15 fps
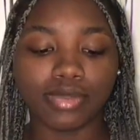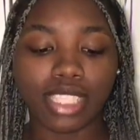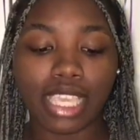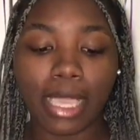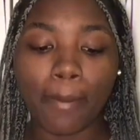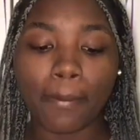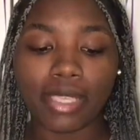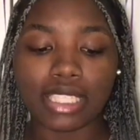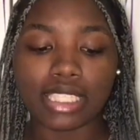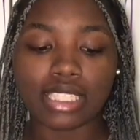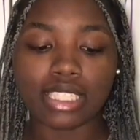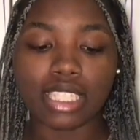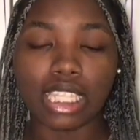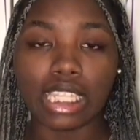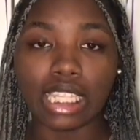
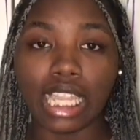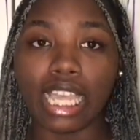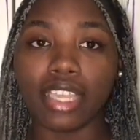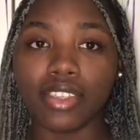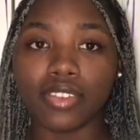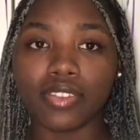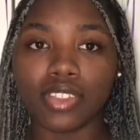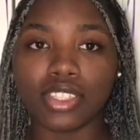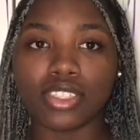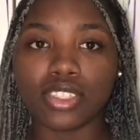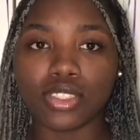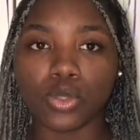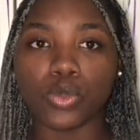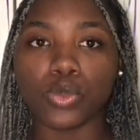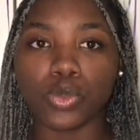campus life and
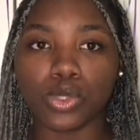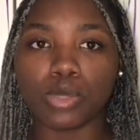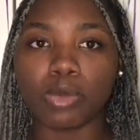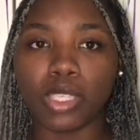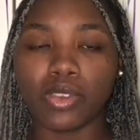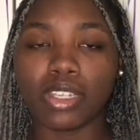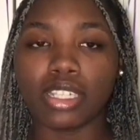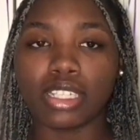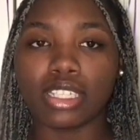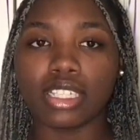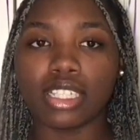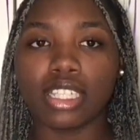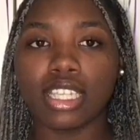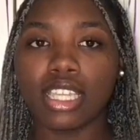school spirit